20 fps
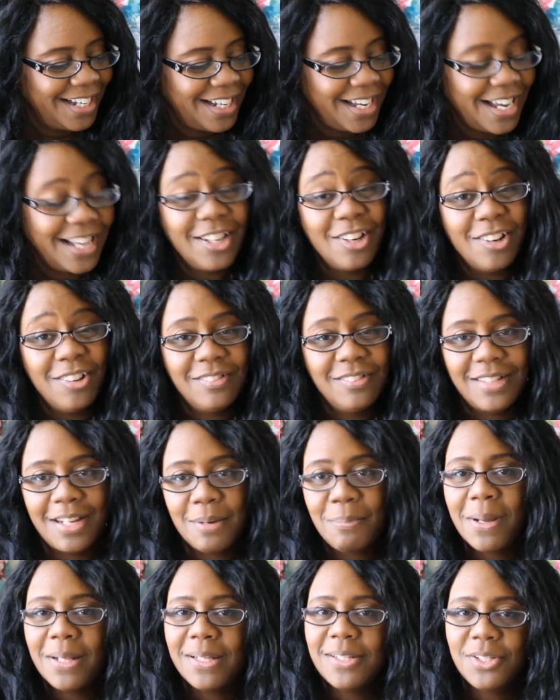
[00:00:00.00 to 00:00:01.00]
I know
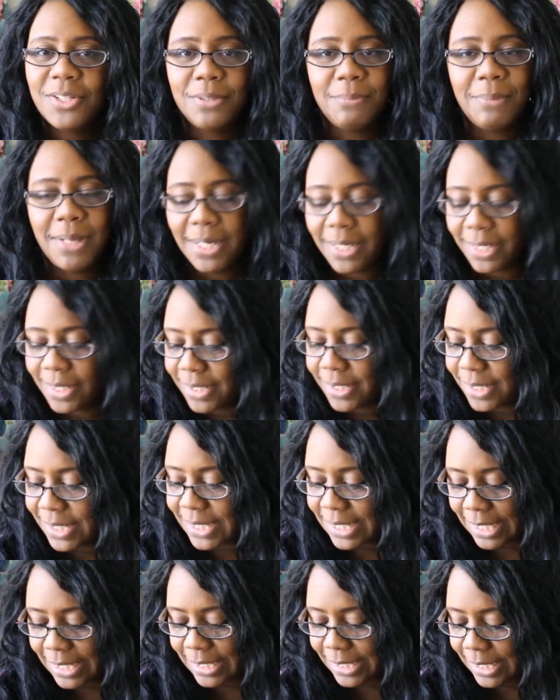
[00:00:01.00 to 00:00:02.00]
I probably should have made it because
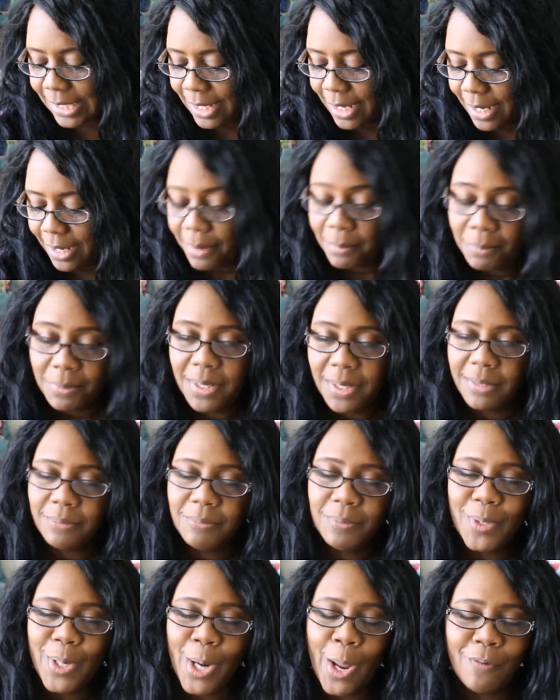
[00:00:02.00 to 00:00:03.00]
it's easy,
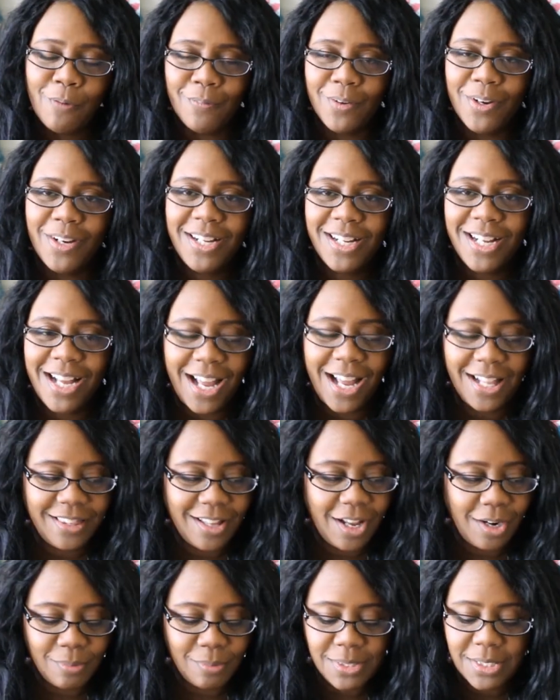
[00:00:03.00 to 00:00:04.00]
but whatever. I
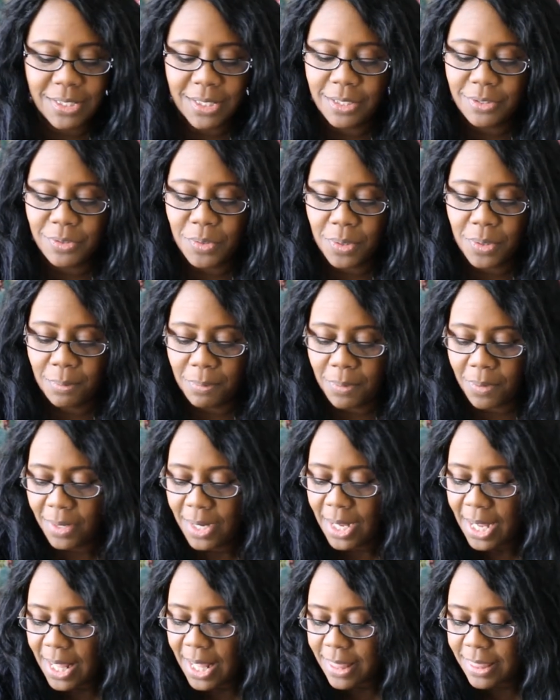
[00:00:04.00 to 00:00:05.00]
thought it was adorable.
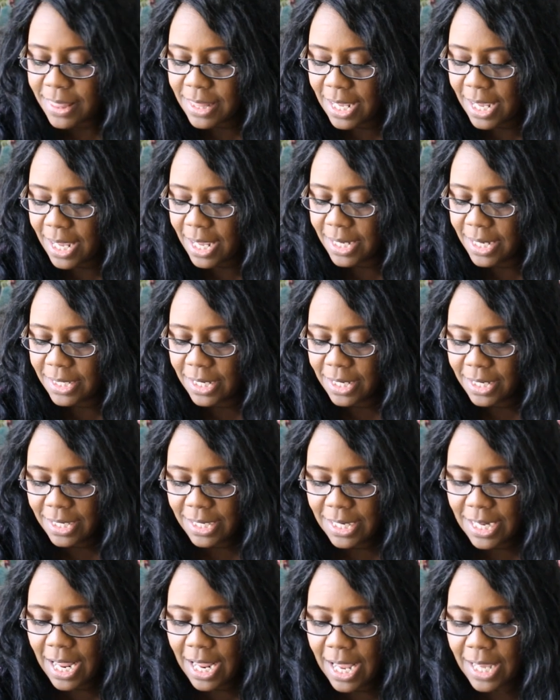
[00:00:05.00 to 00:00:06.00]
Then
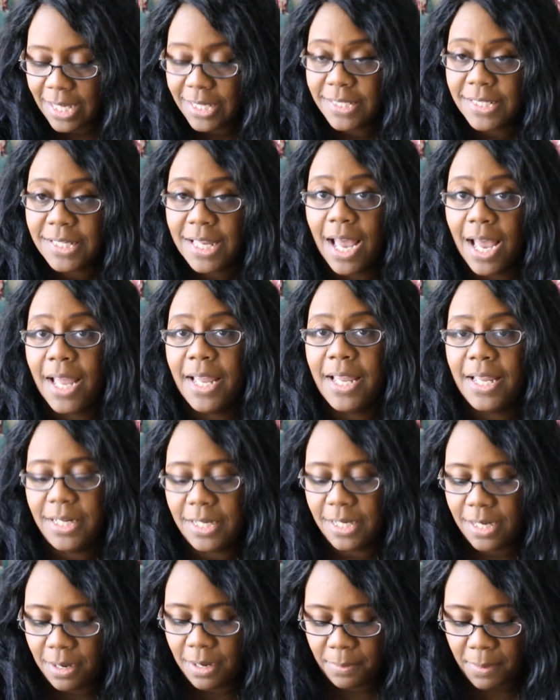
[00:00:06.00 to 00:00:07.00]
next I
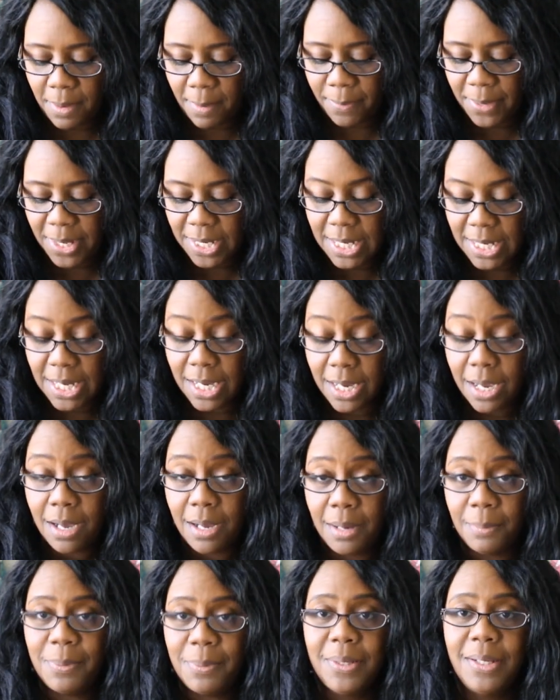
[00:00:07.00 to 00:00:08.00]
ended up picking
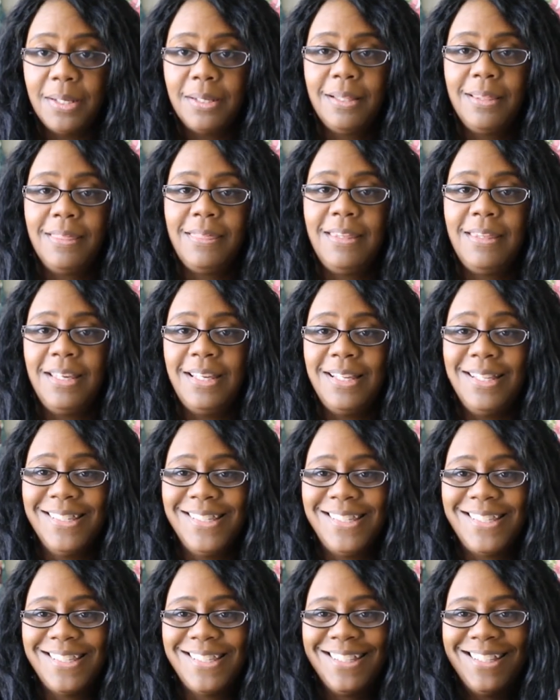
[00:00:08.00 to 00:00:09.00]
up
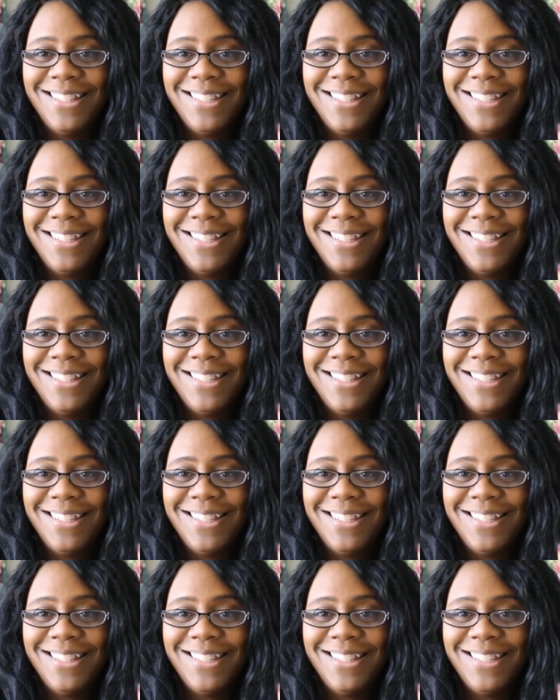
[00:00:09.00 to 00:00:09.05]
these,